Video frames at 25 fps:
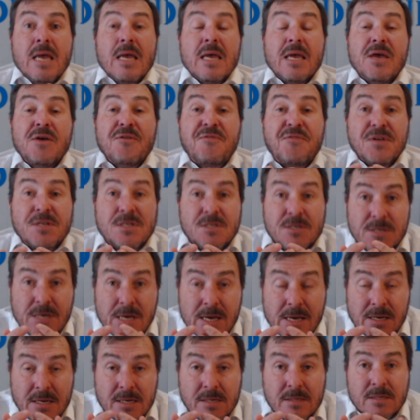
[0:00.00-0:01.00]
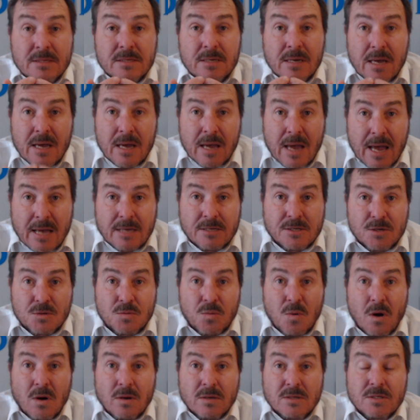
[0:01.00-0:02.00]
If it's seeing it, as it
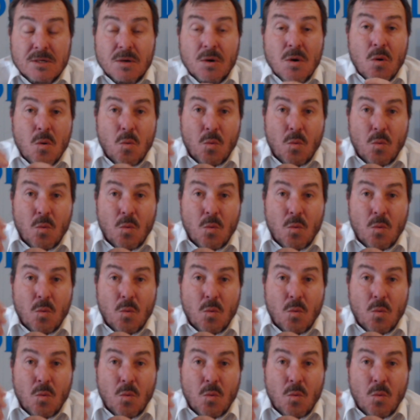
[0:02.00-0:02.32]
was,